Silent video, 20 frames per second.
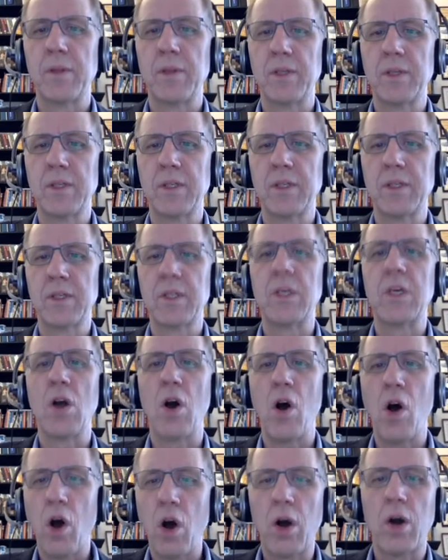This is
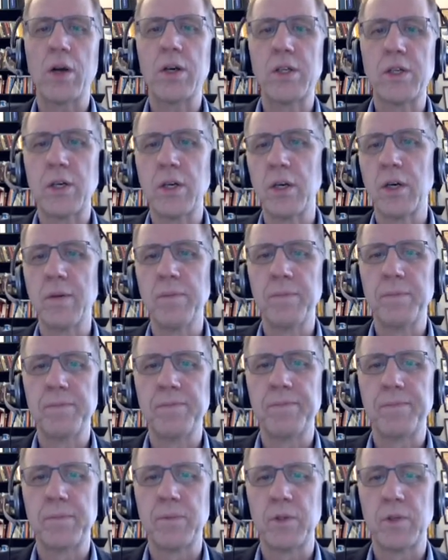the r term.
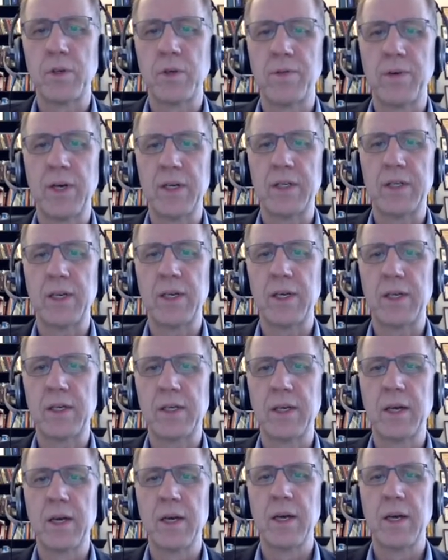So if I take